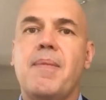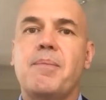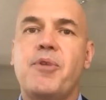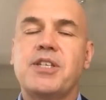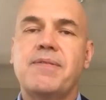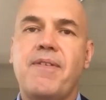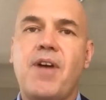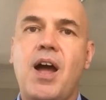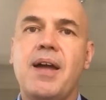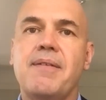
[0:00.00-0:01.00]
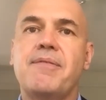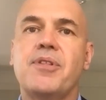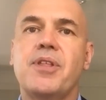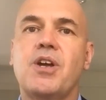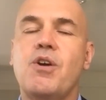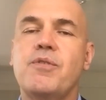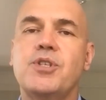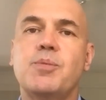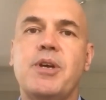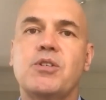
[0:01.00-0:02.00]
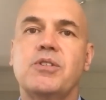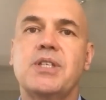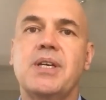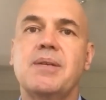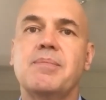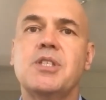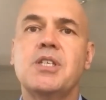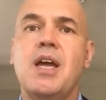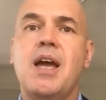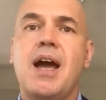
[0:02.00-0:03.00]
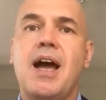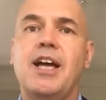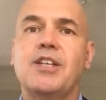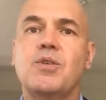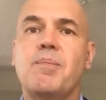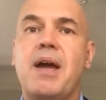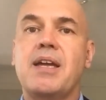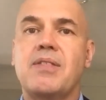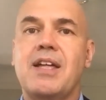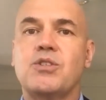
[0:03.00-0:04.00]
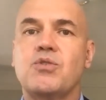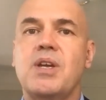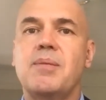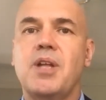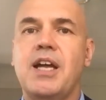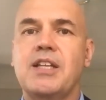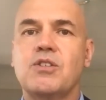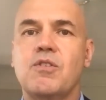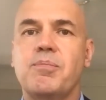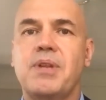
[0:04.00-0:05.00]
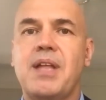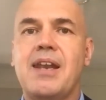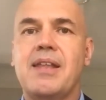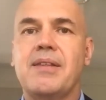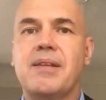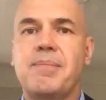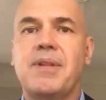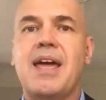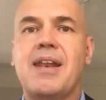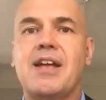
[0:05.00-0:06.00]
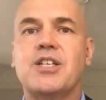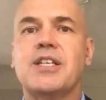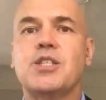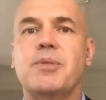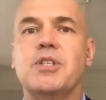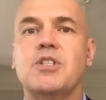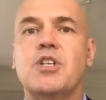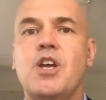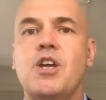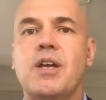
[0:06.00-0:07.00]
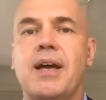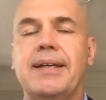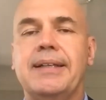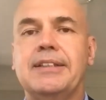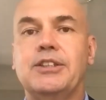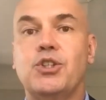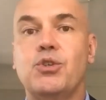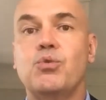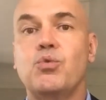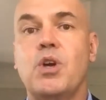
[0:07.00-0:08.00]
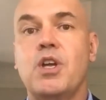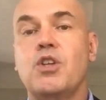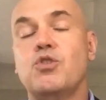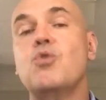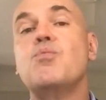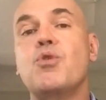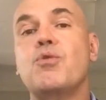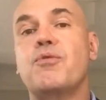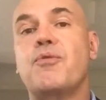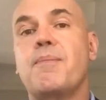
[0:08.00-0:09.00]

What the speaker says: press 5 for the COVID special teams, to make that streamlined sort of plan adjustments to move